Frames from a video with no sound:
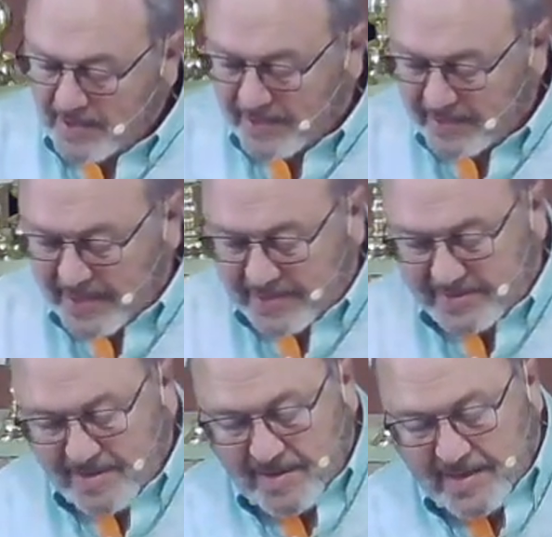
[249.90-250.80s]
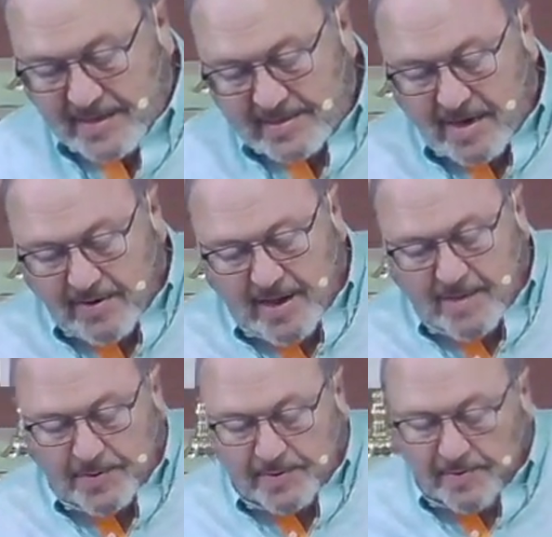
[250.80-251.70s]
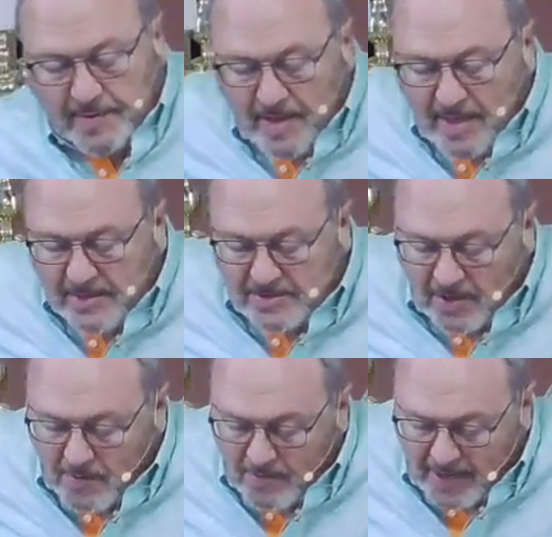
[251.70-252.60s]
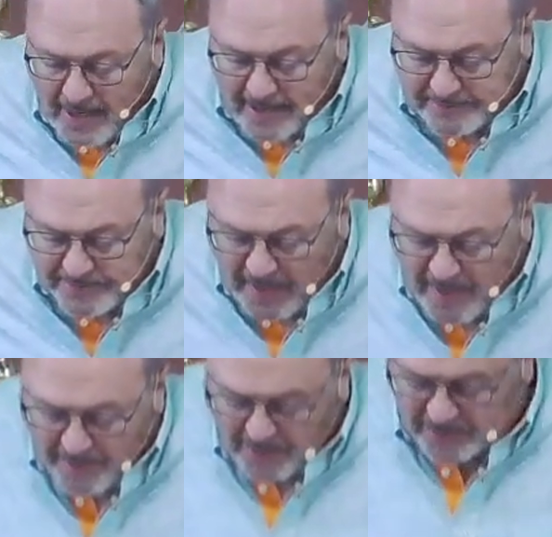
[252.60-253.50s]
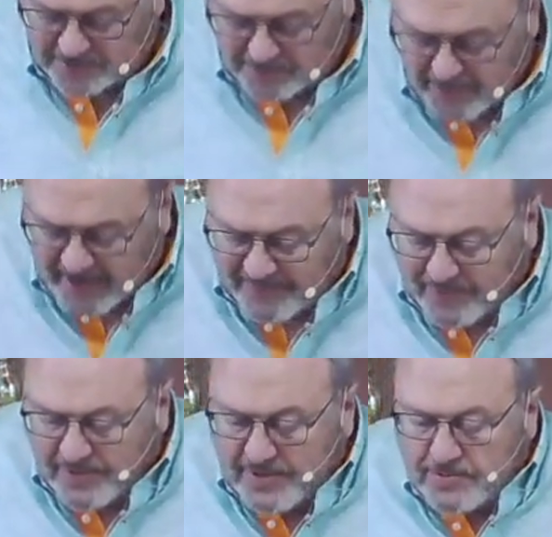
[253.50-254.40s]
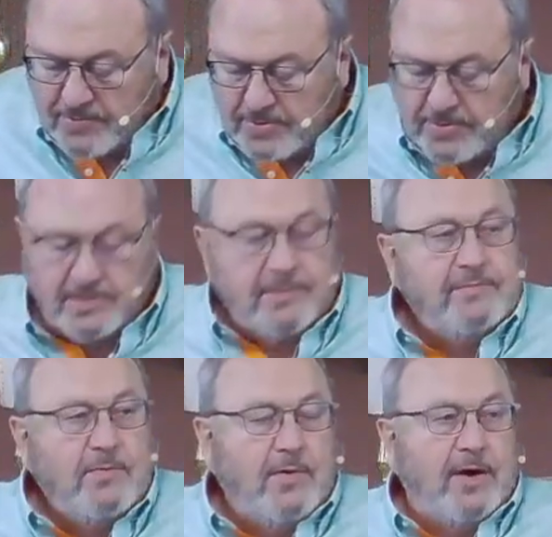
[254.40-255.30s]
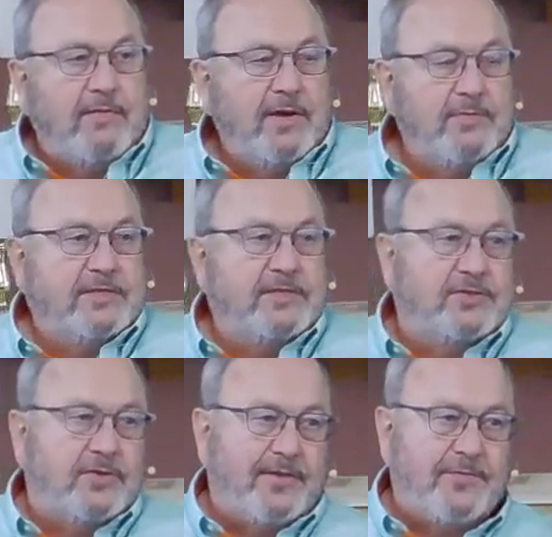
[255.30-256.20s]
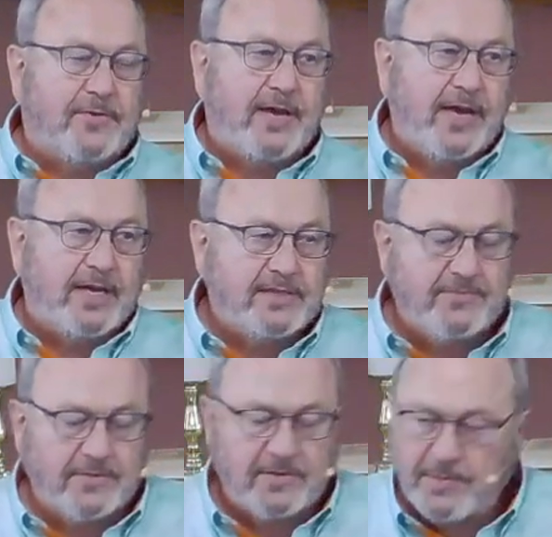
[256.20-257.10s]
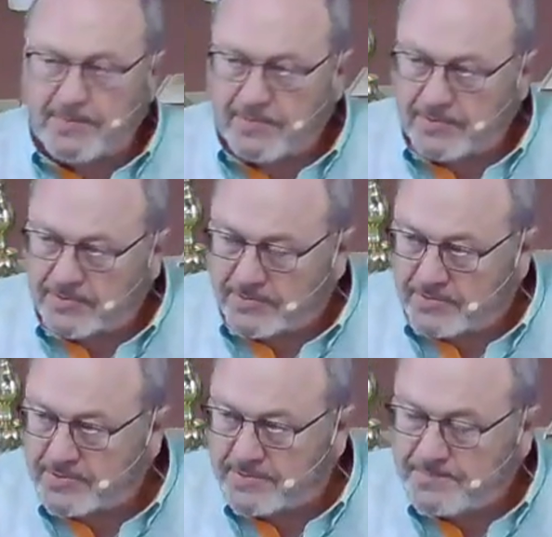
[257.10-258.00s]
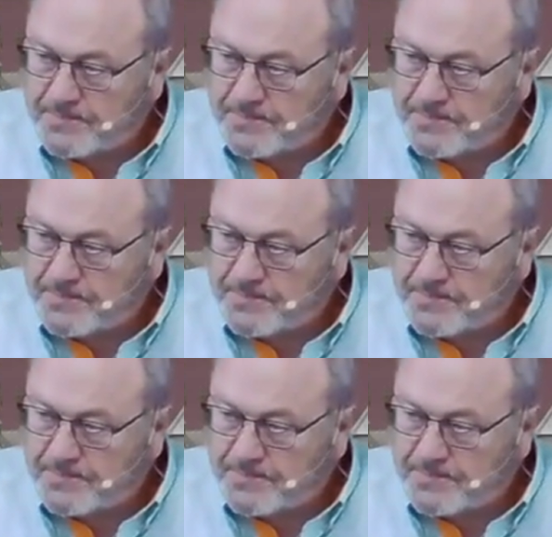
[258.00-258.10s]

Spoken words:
that's how it happened. So Paul's arrival in Jerusalem, well, it was a joyful occasion for the people in Jerusalem.